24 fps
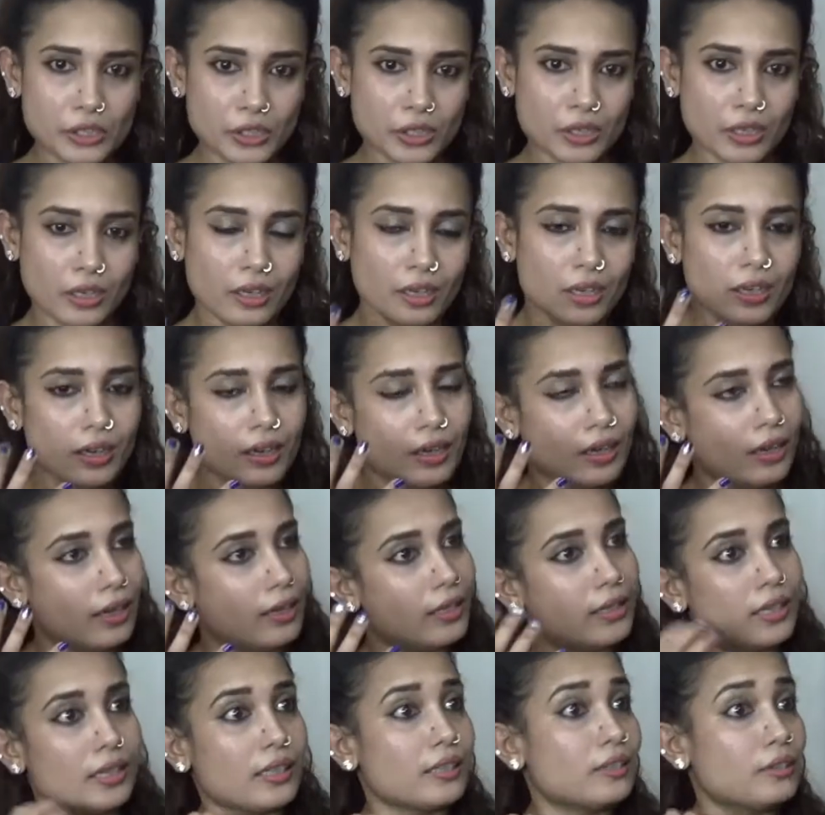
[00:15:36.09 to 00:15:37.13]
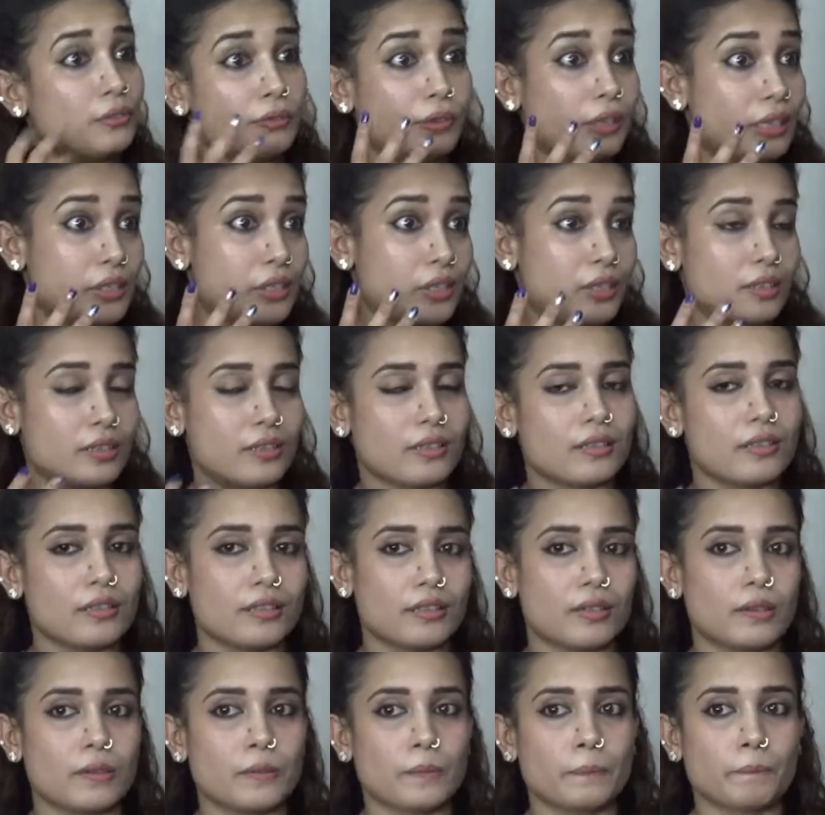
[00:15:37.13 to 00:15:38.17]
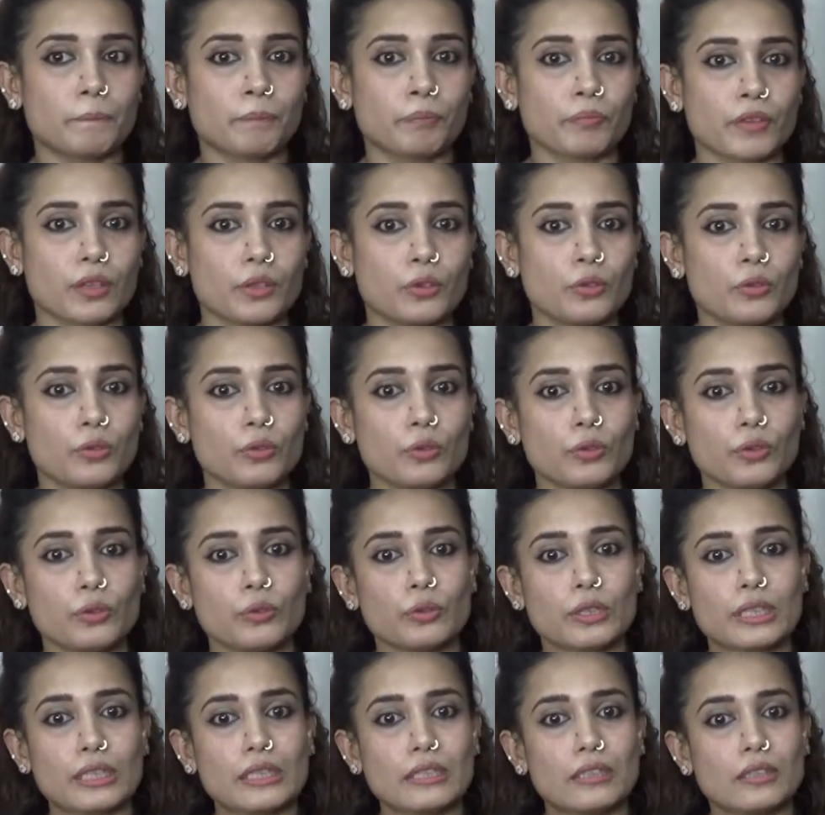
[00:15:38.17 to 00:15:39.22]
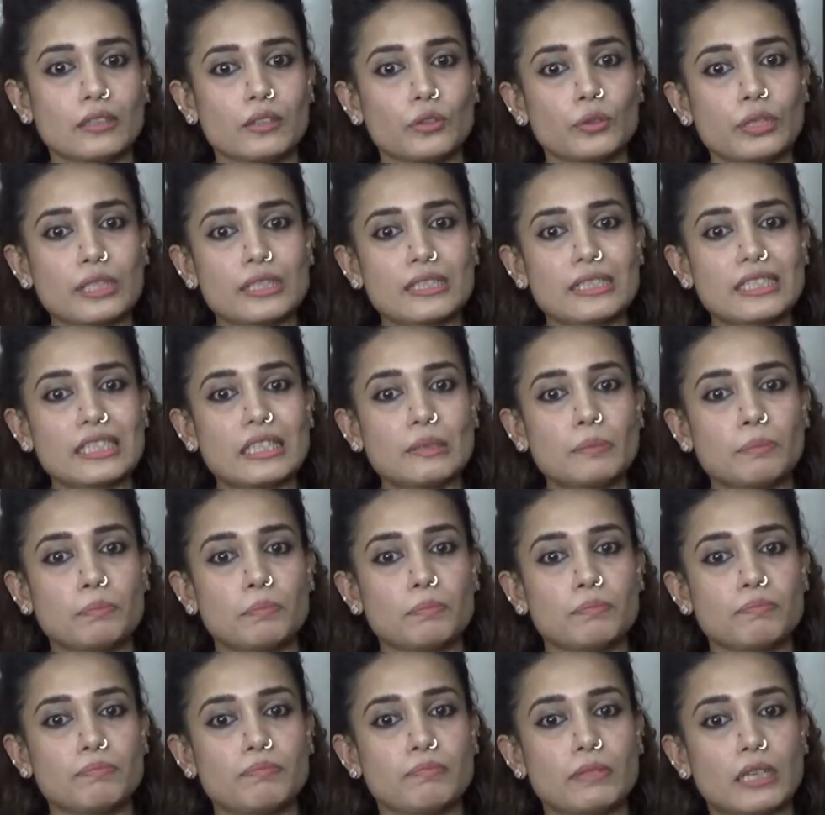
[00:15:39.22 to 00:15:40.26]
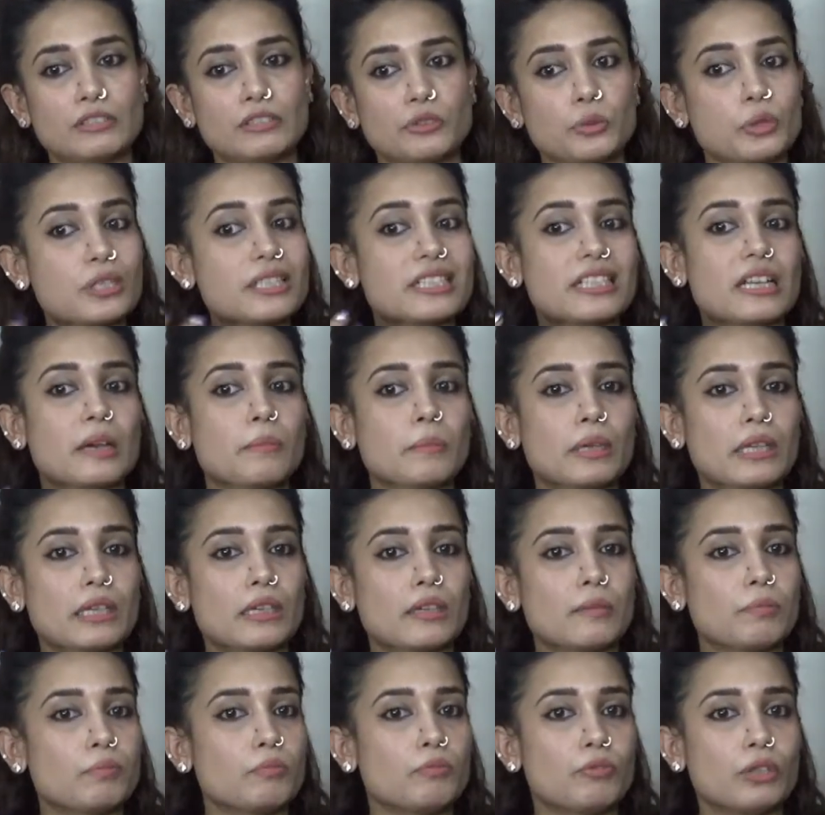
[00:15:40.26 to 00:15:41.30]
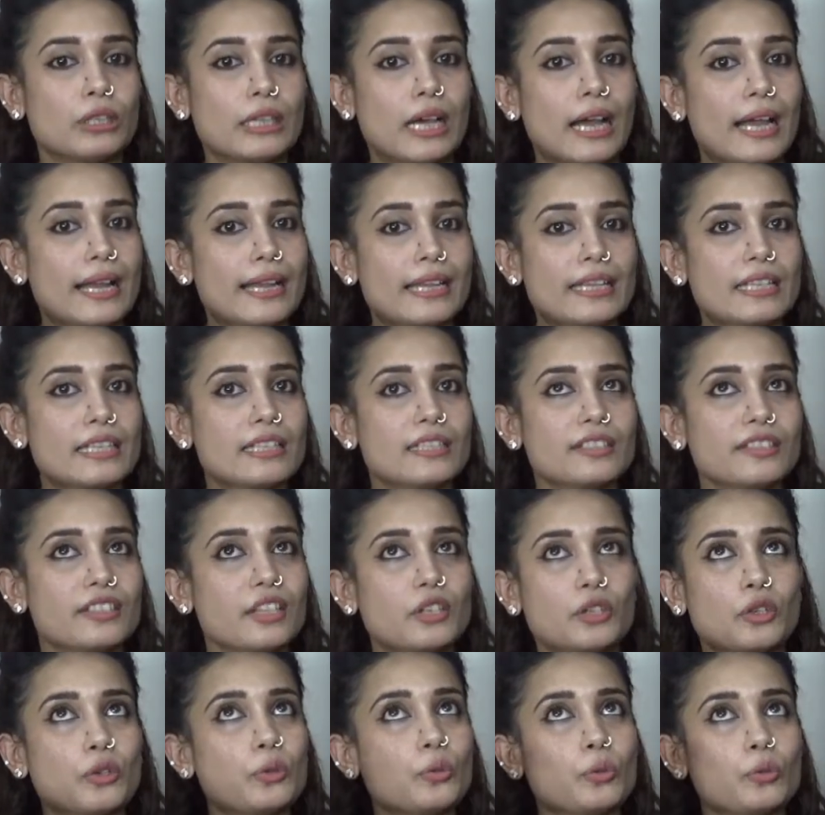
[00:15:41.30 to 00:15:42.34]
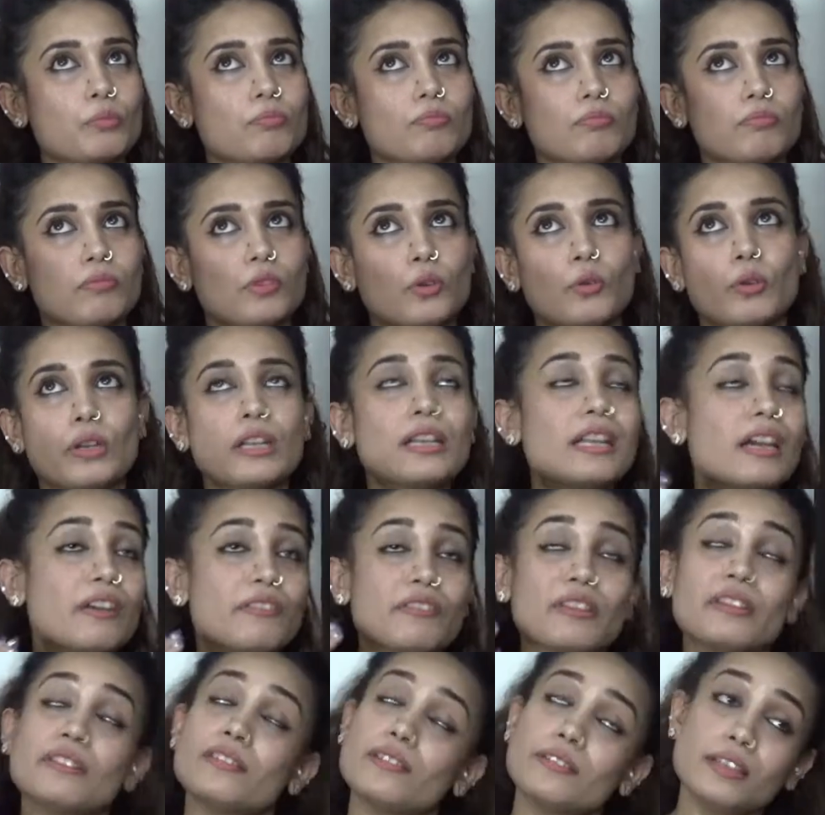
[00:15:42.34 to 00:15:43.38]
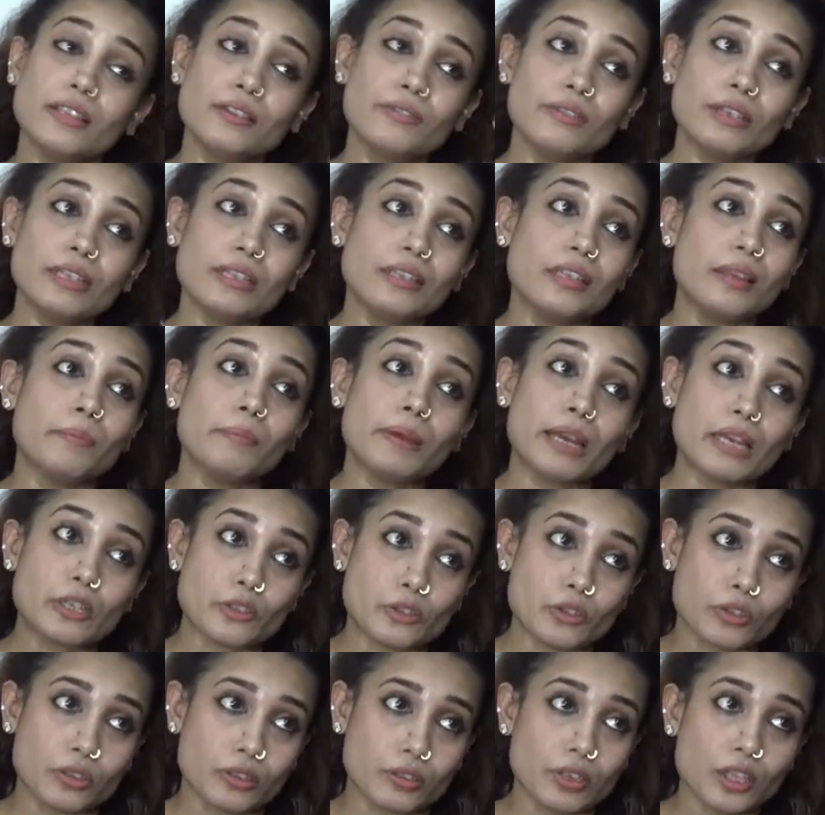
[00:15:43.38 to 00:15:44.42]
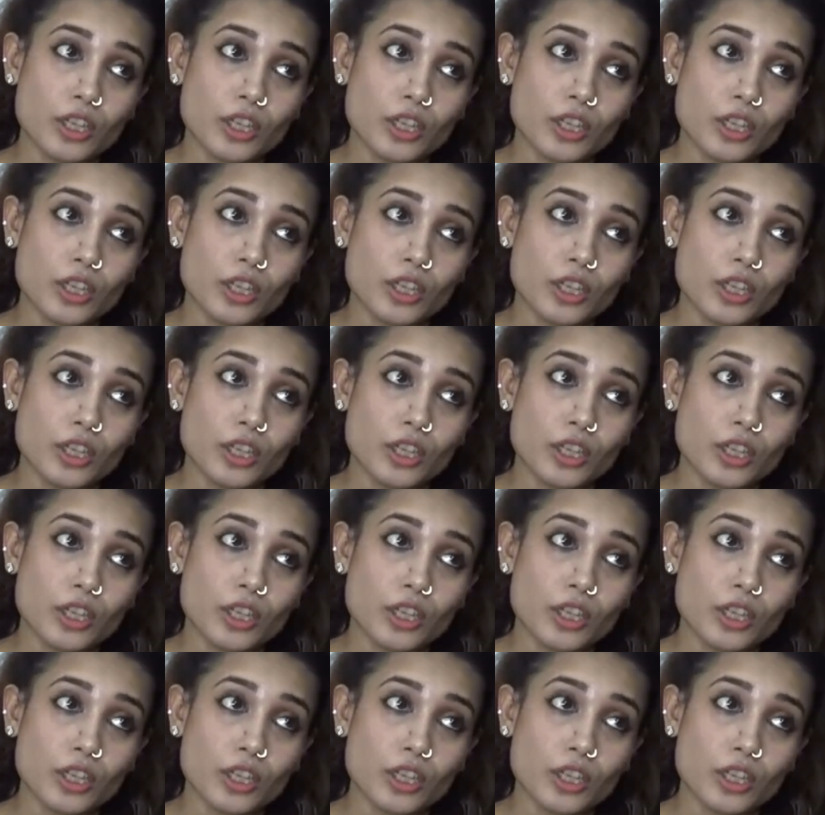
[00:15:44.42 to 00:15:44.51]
Explosive, yeah. Yeah, it's fresh. And um, you know, you can, you can see students coming up with ideas that you couldn't have even imagined.